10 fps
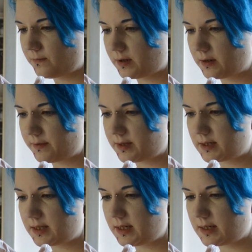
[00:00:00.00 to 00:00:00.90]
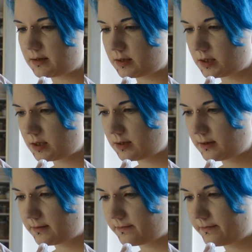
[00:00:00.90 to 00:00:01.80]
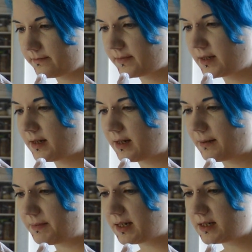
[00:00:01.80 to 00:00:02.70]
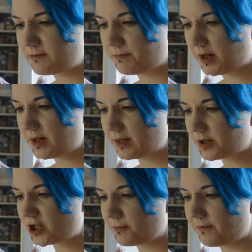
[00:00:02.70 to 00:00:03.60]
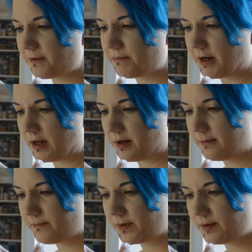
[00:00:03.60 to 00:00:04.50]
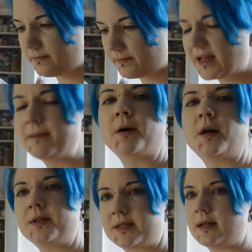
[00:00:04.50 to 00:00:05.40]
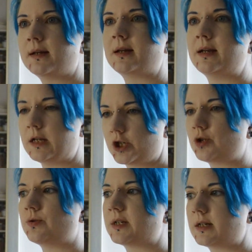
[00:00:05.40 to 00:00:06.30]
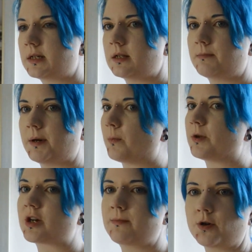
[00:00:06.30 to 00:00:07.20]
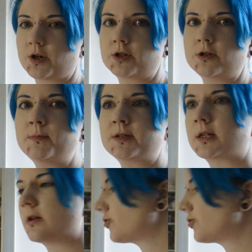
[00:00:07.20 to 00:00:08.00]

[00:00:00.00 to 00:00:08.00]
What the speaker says: whatever this thing is. And begins burning the top of the bun. He burns initials into the bun, which I'm not going to do because I don't